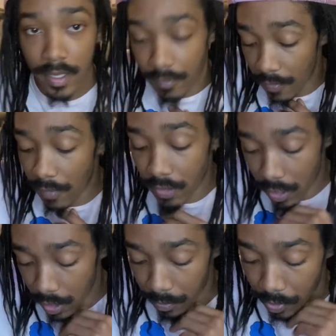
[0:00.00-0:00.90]
Very
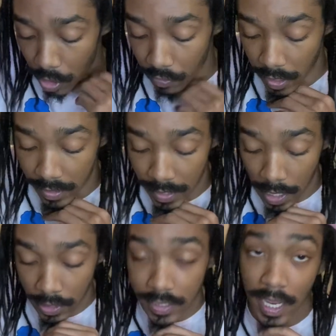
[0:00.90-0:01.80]
good, bro. Right
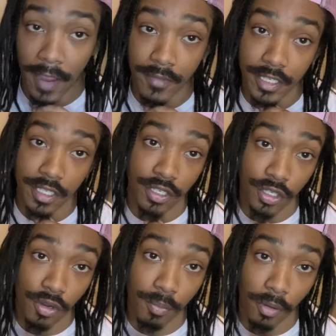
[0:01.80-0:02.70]
now, he's averaging
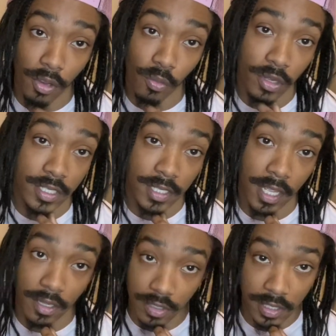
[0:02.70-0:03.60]
2.1
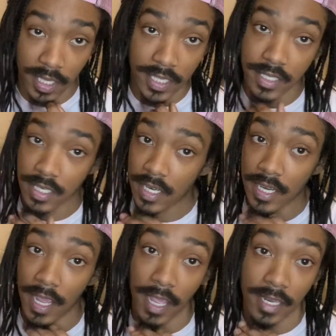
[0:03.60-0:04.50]
steals. He's leading the
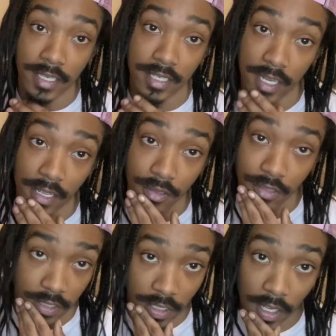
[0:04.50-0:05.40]
A in the
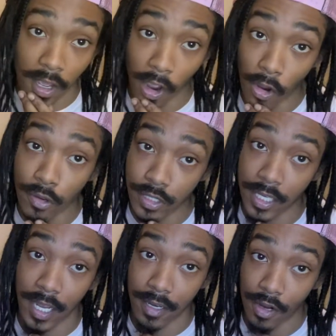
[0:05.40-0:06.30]
steals. OG
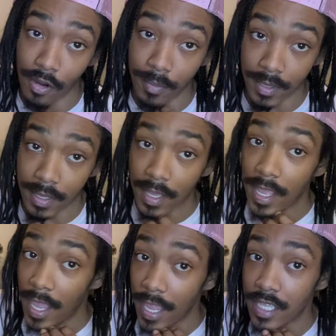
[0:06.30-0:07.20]
Anunoby.
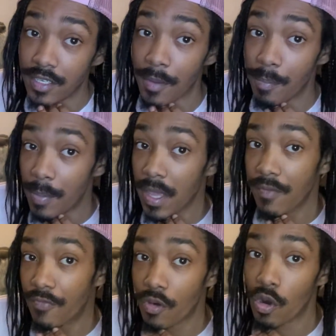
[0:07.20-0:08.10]
And he's a big
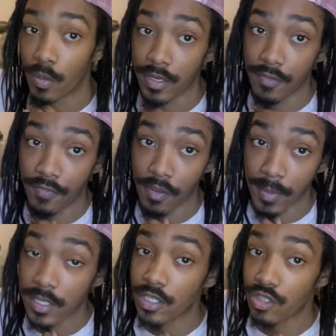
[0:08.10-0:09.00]
forward. You feel me?
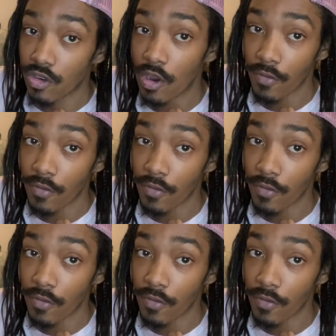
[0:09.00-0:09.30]
He's a strong